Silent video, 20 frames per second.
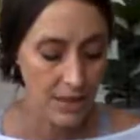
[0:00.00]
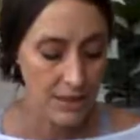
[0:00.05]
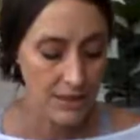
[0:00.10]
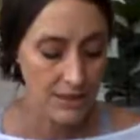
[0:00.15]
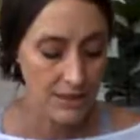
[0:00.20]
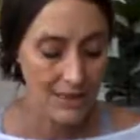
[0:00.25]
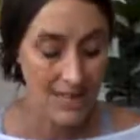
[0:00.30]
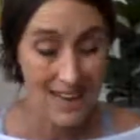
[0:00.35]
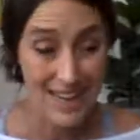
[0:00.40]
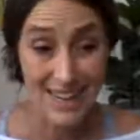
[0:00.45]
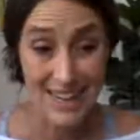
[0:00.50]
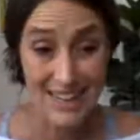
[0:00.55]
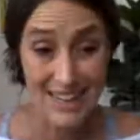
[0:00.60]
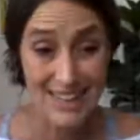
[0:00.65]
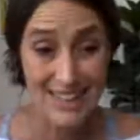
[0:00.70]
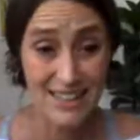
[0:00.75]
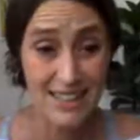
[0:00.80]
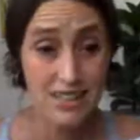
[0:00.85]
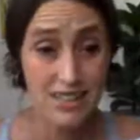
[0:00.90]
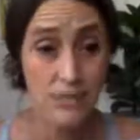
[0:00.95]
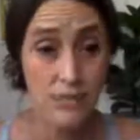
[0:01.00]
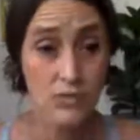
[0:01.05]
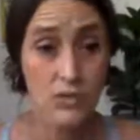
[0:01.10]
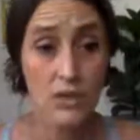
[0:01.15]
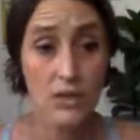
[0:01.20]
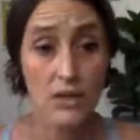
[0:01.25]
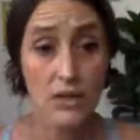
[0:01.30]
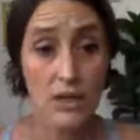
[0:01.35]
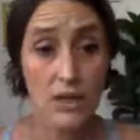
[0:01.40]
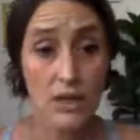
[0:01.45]
lies,
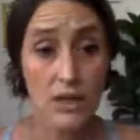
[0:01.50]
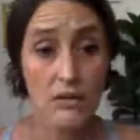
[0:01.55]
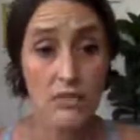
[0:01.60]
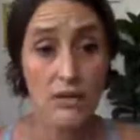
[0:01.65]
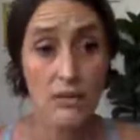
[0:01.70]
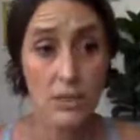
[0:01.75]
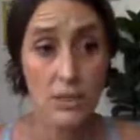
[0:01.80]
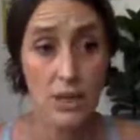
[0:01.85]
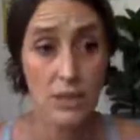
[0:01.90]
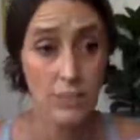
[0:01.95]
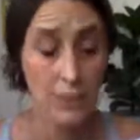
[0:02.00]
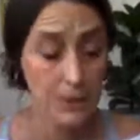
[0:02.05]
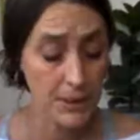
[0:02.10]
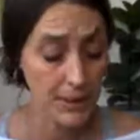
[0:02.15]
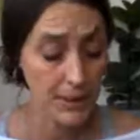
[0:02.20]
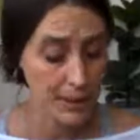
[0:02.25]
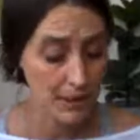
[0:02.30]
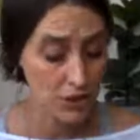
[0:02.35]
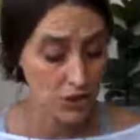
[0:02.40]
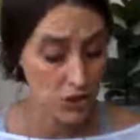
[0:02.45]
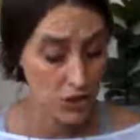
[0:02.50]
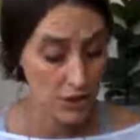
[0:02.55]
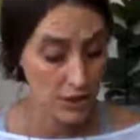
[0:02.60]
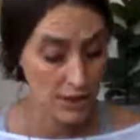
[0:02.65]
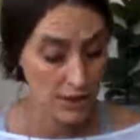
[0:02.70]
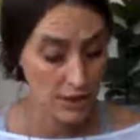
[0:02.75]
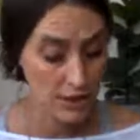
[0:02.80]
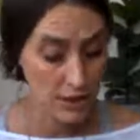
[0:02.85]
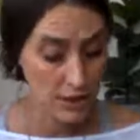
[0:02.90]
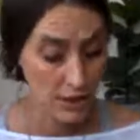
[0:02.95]
more of the
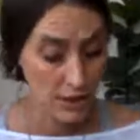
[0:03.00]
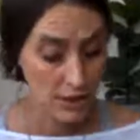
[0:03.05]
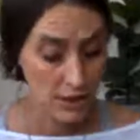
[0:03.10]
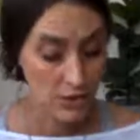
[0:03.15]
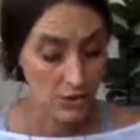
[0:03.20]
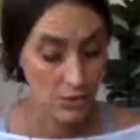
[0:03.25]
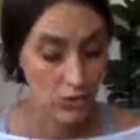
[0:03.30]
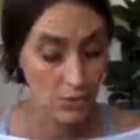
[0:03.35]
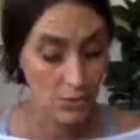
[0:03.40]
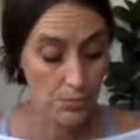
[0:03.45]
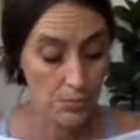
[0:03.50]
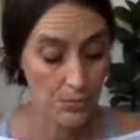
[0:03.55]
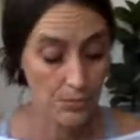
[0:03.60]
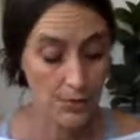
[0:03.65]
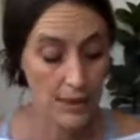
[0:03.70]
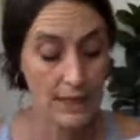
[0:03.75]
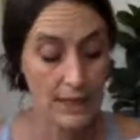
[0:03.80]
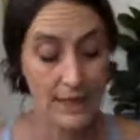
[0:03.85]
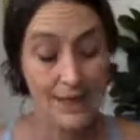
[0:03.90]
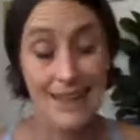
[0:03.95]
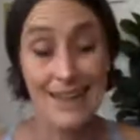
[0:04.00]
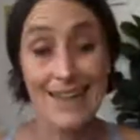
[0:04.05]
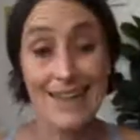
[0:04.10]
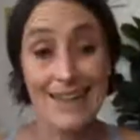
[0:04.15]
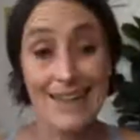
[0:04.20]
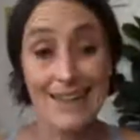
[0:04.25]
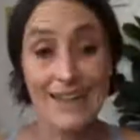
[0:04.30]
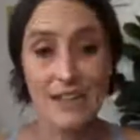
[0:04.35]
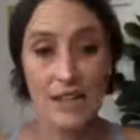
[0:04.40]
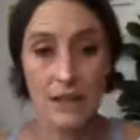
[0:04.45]
manipulation to bring
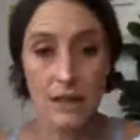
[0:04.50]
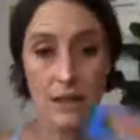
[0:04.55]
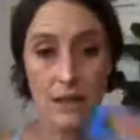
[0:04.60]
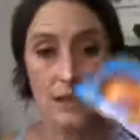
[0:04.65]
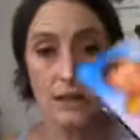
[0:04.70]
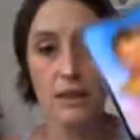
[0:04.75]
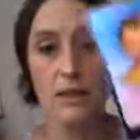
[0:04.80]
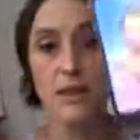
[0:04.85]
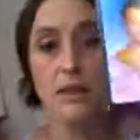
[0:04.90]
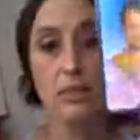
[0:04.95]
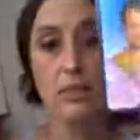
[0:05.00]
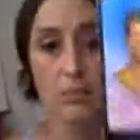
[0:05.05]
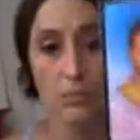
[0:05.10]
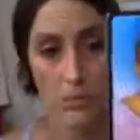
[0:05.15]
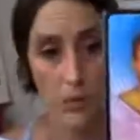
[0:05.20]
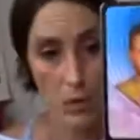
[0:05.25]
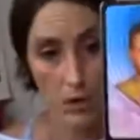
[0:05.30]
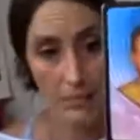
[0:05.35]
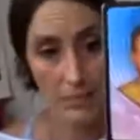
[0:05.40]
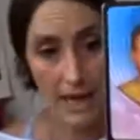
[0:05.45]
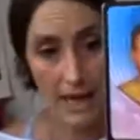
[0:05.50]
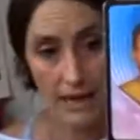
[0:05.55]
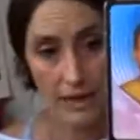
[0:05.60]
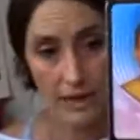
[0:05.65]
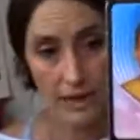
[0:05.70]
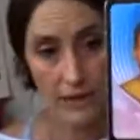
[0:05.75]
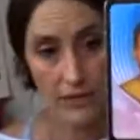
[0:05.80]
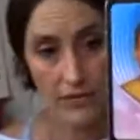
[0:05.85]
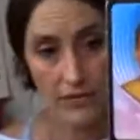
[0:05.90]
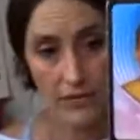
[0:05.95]
in more
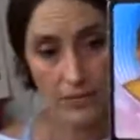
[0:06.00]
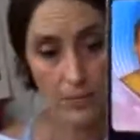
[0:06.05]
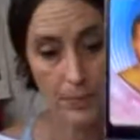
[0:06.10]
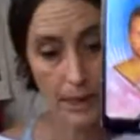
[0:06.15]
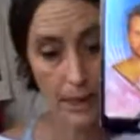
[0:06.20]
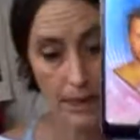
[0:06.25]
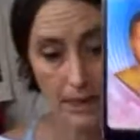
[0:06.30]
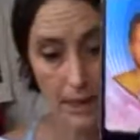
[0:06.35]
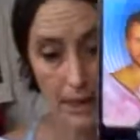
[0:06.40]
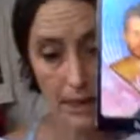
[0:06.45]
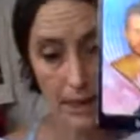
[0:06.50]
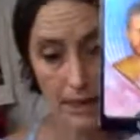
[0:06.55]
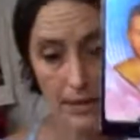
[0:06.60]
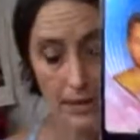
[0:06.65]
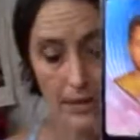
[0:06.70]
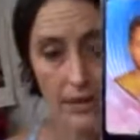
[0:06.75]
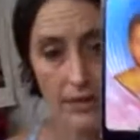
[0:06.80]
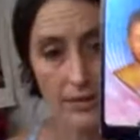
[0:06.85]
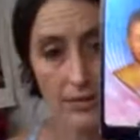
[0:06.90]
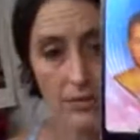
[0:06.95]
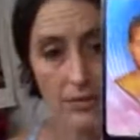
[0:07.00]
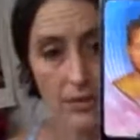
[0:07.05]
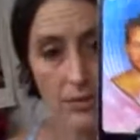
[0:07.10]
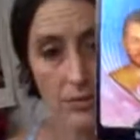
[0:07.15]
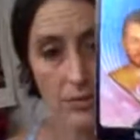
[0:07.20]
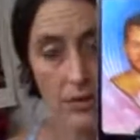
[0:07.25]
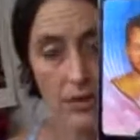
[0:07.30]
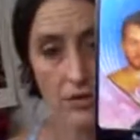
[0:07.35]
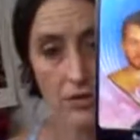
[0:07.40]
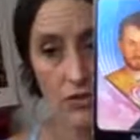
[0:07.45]
balance. But again, this to
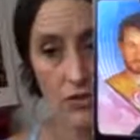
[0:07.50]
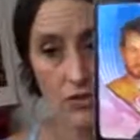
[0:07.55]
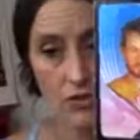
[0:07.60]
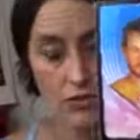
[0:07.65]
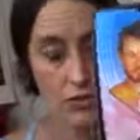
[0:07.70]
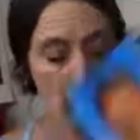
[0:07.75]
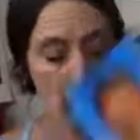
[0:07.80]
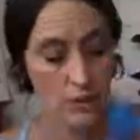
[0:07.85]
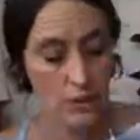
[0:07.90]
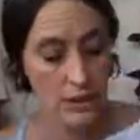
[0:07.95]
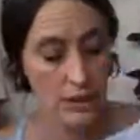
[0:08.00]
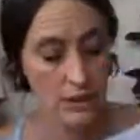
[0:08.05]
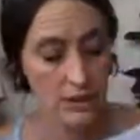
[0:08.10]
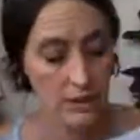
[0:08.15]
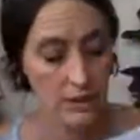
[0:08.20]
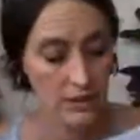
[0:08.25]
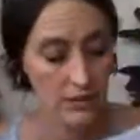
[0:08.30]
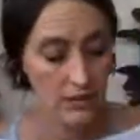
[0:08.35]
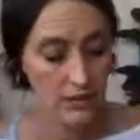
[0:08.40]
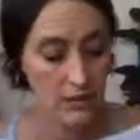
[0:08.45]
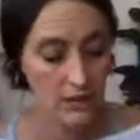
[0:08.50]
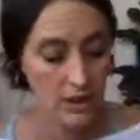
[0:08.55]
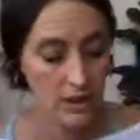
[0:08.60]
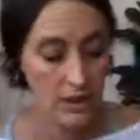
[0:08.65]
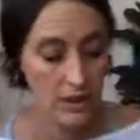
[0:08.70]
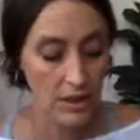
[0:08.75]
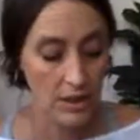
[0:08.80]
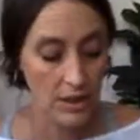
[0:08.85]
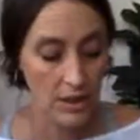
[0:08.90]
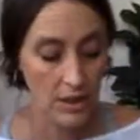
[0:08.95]
me too is
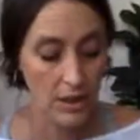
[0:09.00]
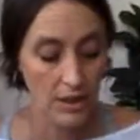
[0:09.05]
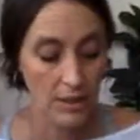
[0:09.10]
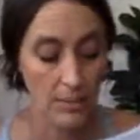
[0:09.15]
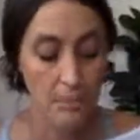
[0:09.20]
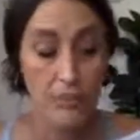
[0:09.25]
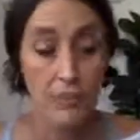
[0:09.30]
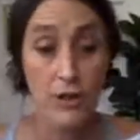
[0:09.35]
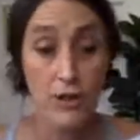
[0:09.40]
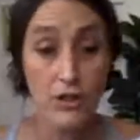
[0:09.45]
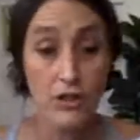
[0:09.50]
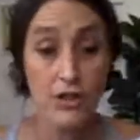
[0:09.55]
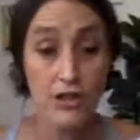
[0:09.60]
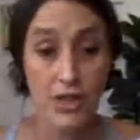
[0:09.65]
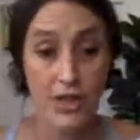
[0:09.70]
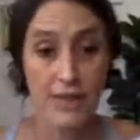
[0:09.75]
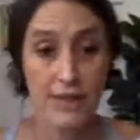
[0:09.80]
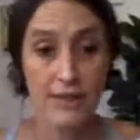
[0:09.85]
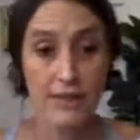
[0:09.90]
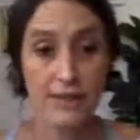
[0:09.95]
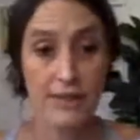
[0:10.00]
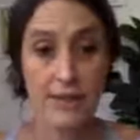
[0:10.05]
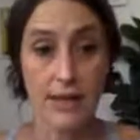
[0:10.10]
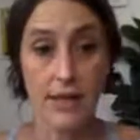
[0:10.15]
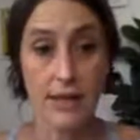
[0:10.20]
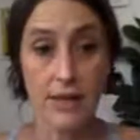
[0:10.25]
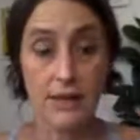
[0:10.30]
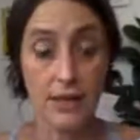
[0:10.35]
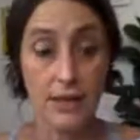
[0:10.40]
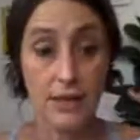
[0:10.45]
merging
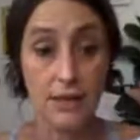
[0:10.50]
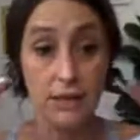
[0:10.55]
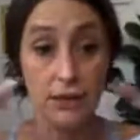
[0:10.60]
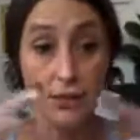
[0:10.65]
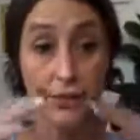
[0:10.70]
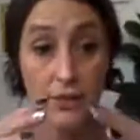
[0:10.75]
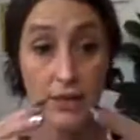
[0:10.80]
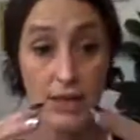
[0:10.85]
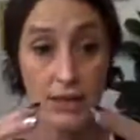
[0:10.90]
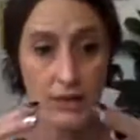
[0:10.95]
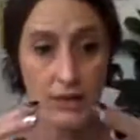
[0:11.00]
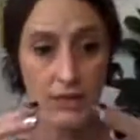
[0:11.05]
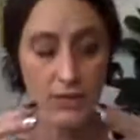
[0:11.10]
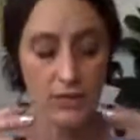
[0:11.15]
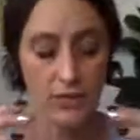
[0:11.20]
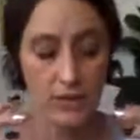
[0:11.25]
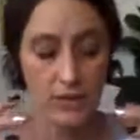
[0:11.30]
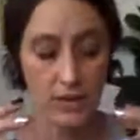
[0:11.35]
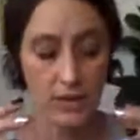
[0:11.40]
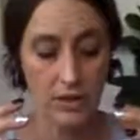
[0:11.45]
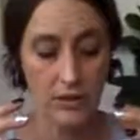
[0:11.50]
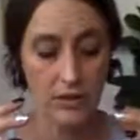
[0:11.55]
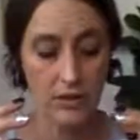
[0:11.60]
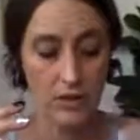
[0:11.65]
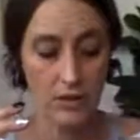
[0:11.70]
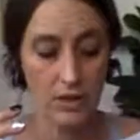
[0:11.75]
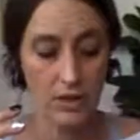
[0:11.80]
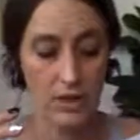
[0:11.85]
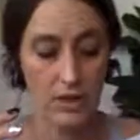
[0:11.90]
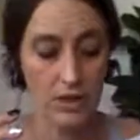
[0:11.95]
sacred unions. This
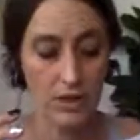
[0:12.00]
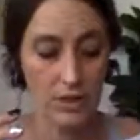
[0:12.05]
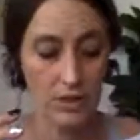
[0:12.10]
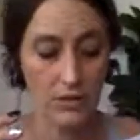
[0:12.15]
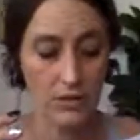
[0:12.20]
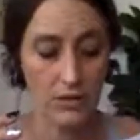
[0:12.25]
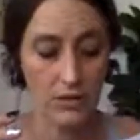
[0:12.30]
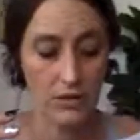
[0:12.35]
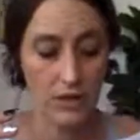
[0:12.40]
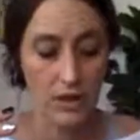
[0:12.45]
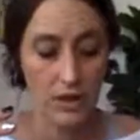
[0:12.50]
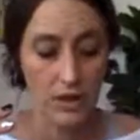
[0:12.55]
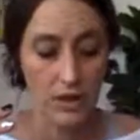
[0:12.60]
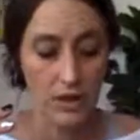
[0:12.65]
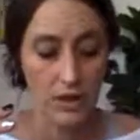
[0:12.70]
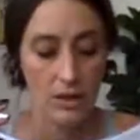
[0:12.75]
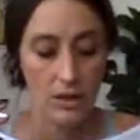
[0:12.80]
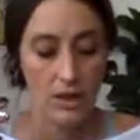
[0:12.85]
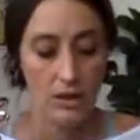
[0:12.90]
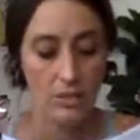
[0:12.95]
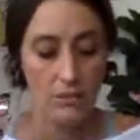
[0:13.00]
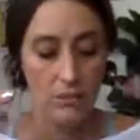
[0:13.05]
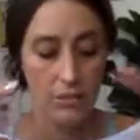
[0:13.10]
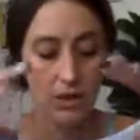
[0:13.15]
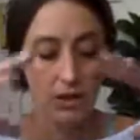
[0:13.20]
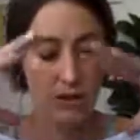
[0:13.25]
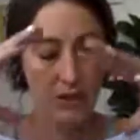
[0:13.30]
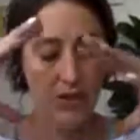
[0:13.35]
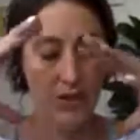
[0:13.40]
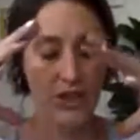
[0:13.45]
is the
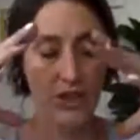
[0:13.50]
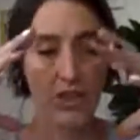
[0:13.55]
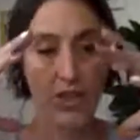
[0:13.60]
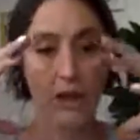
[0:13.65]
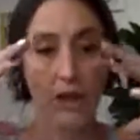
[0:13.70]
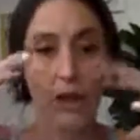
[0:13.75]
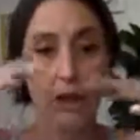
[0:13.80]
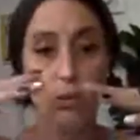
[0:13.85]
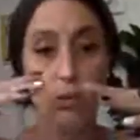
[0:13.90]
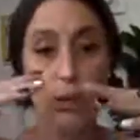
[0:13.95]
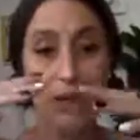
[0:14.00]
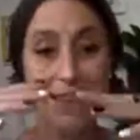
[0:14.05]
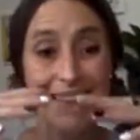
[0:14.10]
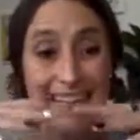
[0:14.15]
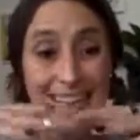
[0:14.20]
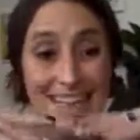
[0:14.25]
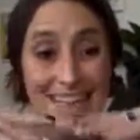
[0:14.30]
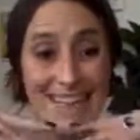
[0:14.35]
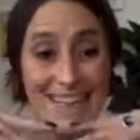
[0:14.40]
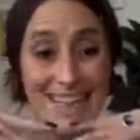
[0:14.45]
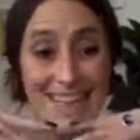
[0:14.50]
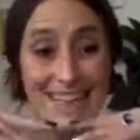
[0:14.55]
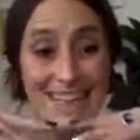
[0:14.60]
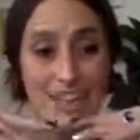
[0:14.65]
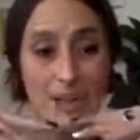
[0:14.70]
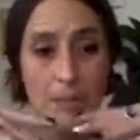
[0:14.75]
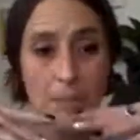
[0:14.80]
merging within